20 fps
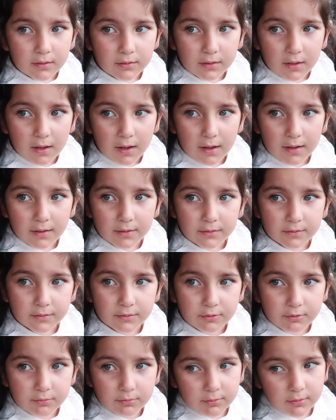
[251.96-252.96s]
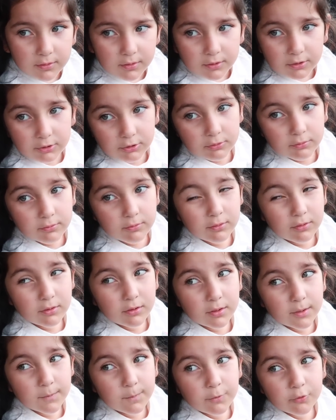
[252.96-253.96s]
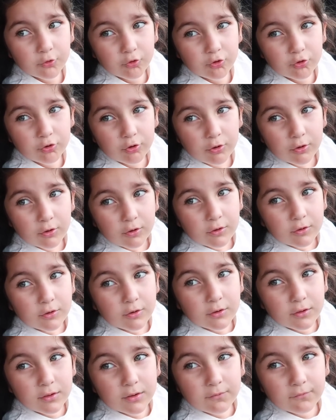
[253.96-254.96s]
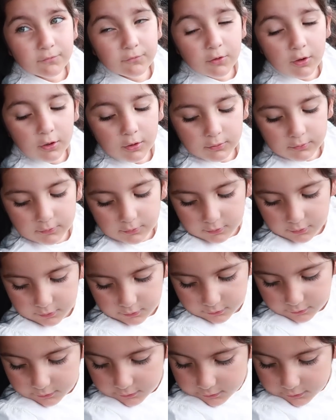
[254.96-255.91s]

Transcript: Yeah, and you're gonna push, the vlogger's